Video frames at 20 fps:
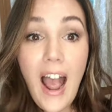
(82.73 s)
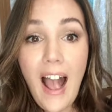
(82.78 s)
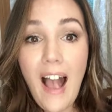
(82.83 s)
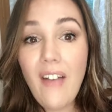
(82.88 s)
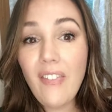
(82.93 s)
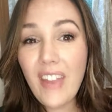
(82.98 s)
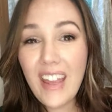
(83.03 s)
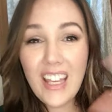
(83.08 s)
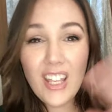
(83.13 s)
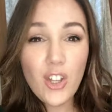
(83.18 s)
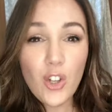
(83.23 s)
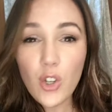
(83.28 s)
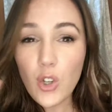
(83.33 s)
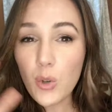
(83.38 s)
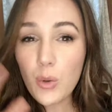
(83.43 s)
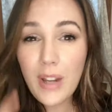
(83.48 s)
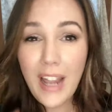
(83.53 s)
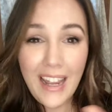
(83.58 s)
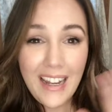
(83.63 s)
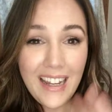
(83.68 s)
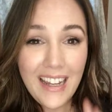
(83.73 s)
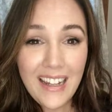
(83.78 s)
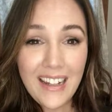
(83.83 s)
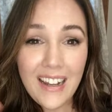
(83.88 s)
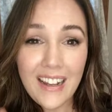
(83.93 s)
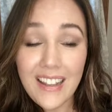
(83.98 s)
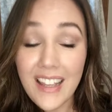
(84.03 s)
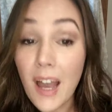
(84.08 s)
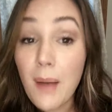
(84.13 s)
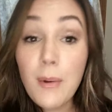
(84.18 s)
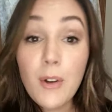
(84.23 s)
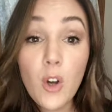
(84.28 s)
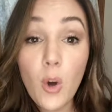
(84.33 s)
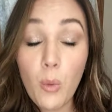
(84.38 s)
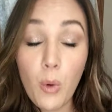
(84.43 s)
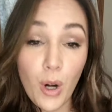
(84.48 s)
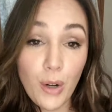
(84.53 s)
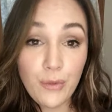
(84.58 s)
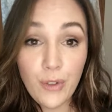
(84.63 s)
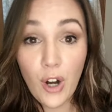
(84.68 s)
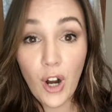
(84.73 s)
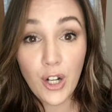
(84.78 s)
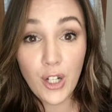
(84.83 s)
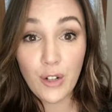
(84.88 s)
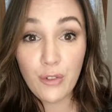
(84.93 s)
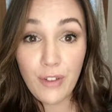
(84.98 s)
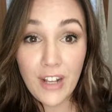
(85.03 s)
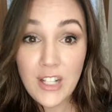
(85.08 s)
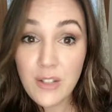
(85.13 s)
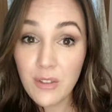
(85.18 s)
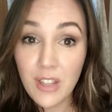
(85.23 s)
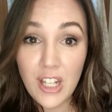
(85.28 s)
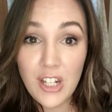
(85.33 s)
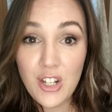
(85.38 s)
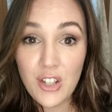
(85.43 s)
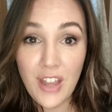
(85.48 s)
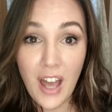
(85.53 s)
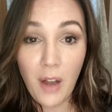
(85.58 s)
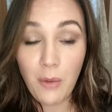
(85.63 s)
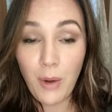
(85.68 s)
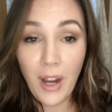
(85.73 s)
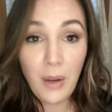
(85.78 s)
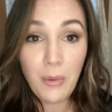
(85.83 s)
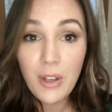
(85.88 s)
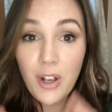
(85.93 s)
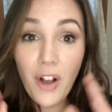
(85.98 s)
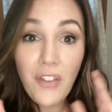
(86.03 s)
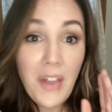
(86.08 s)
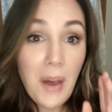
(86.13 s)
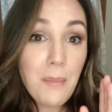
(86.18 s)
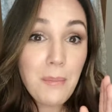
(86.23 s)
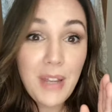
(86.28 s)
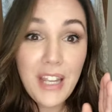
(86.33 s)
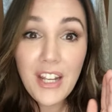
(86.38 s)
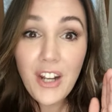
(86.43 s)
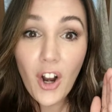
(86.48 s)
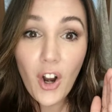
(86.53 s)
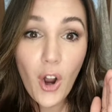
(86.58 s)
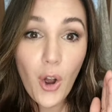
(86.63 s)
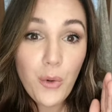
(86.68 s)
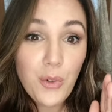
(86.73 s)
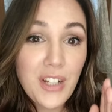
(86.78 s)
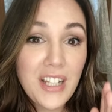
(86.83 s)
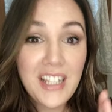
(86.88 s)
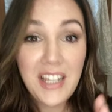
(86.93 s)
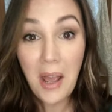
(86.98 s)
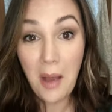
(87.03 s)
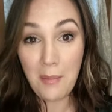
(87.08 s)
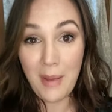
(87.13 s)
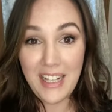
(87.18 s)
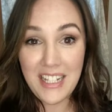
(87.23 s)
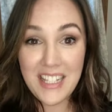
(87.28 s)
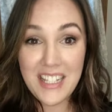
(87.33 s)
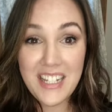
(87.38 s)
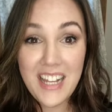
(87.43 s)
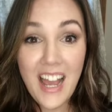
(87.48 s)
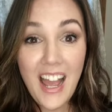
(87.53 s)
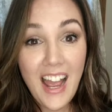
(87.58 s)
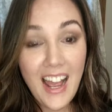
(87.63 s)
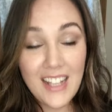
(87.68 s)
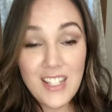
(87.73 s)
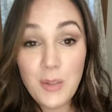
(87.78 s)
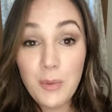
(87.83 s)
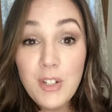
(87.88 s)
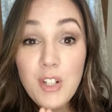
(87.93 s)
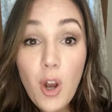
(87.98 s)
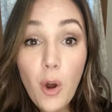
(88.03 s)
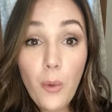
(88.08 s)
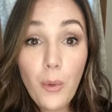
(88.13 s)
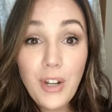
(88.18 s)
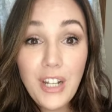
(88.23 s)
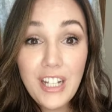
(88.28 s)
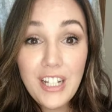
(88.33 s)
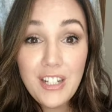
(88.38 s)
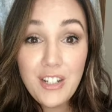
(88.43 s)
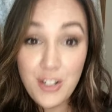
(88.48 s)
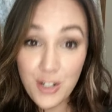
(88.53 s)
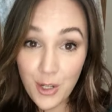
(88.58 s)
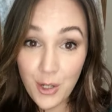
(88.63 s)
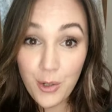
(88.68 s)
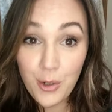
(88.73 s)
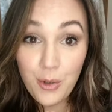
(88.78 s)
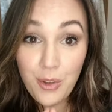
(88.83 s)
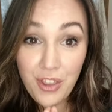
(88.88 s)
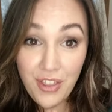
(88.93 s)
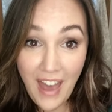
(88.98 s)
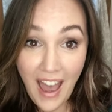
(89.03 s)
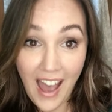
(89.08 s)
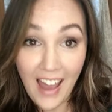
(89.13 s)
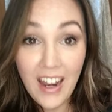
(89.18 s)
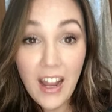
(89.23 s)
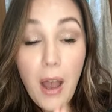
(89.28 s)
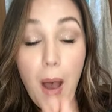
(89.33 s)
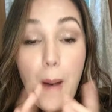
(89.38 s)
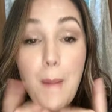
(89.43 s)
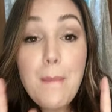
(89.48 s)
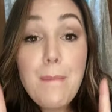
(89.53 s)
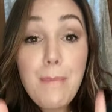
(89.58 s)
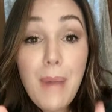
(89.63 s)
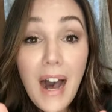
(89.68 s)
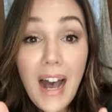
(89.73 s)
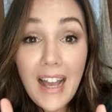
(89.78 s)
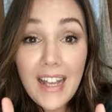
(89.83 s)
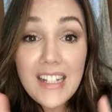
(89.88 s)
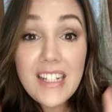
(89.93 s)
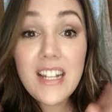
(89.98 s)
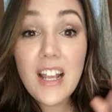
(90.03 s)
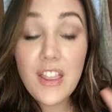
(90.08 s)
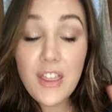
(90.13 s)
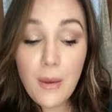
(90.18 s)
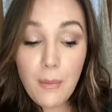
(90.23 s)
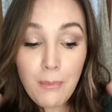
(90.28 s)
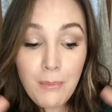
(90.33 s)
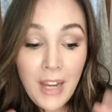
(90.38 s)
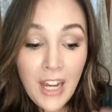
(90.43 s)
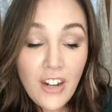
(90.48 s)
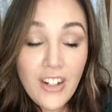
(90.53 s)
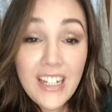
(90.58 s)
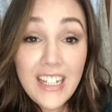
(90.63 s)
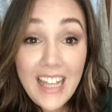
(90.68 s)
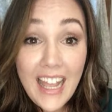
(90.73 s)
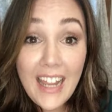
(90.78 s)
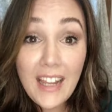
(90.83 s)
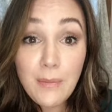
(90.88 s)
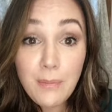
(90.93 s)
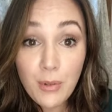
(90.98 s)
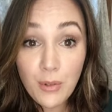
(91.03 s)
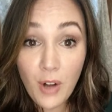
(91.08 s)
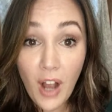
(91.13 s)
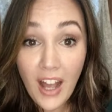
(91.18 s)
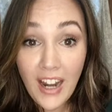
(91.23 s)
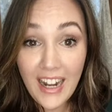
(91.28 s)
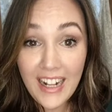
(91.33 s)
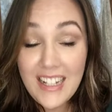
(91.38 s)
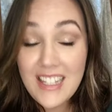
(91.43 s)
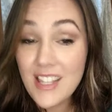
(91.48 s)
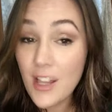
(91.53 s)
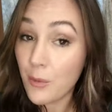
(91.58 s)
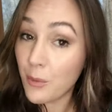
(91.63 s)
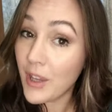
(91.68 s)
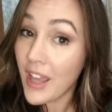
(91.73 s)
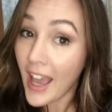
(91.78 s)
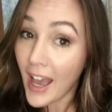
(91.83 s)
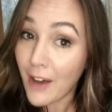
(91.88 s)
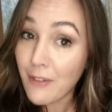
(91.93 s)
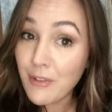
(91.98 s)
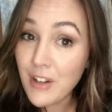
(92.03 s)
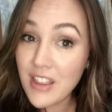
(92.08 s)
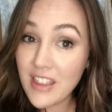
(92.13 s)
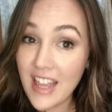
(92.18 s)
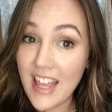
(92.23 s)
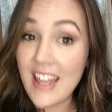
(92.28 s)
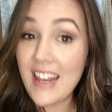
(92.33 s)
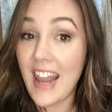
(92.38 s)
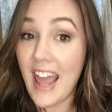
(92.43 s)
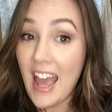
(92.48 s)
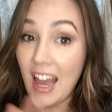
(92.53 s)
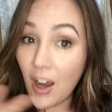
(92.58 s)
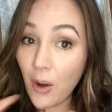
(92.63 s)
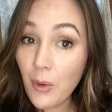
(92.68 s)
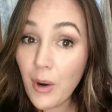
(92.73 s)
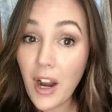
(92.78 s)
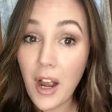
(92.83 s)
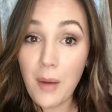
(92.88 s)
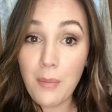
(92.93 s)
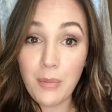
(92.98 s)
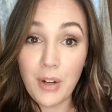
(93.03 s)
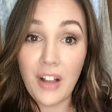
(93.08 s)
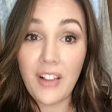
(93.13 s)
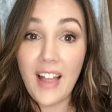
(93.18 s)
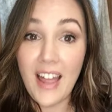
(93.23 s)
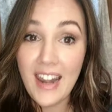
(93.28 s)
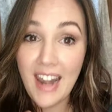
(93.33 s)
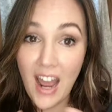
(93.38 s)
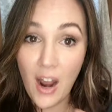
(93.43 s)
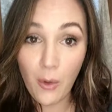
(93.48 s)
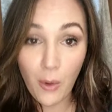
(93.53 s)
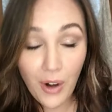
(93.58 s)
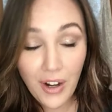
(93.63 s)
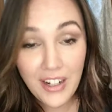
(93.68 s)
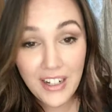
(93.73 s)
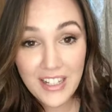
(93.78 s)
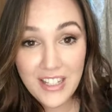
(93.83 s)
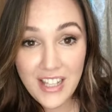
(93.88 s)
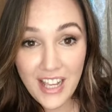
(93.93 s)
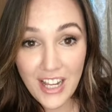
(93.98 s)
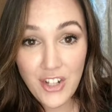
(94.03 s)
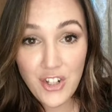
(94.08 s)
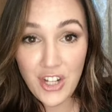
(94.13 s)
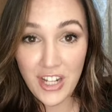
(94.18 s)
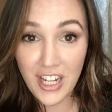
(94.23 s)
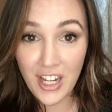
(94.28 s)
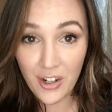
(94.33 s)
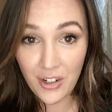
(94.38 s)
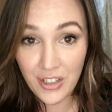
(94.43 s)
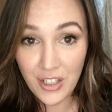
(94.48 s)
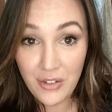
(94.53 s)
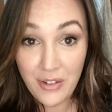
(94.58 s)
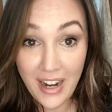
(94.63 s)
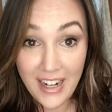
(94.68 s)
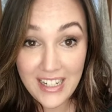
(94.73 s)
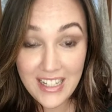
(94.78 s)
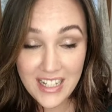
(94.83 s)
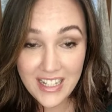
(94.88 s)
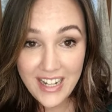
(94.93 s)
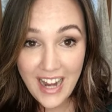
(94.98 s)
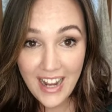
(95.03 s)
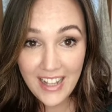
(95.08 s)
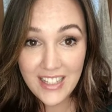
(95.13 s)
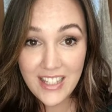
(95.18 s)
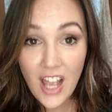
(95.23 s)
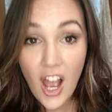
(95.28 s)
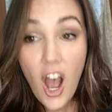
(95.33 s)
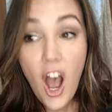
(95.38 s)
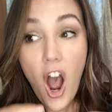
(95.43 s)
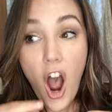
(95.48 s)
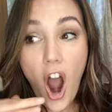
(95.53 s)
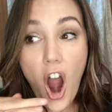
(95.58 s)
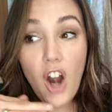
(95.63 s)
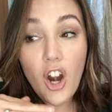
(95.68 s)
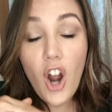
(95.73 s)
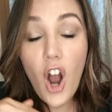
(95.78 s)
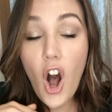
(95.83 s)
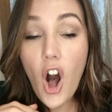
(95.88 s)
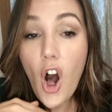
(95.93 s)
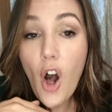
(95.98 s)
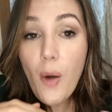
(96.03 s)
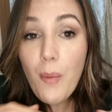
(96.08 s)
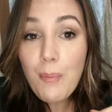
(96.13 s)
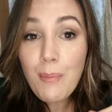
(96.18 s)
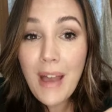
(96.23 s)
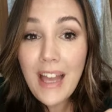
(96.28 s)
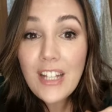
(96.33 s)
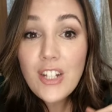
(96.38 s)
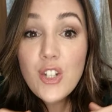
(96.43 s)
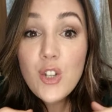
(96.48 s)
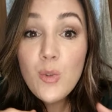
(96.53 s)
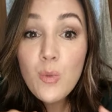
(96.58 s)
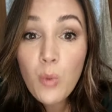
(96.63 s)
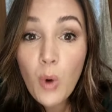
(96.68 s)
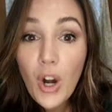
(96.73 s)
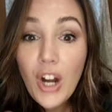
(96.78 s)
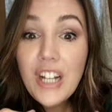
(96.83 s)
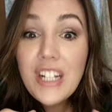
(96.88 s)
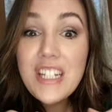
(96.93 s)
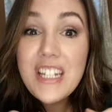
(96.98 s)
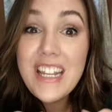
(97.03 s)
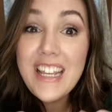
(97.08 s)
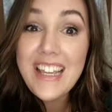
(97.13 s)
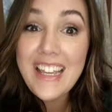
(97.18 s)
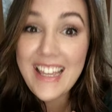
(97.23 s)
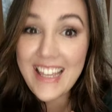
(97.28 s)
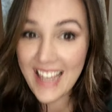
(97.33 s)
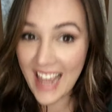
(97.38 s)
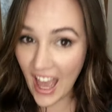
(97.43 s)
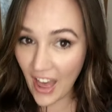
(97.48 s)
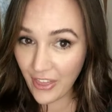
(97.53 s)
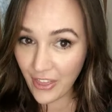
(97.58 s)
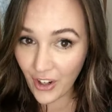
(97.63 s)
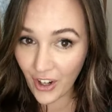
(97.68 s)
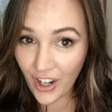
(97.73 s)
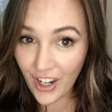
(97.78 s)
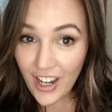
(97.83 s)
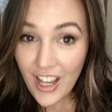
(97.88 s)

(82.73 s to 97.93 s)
And like you're creating chemical warfare on your face when you do that, right? We call that being our own chemist. And so we don't want to do that. But the Mary Kay products that we have within our umbrella and our organization here in the United States are all meant to work together.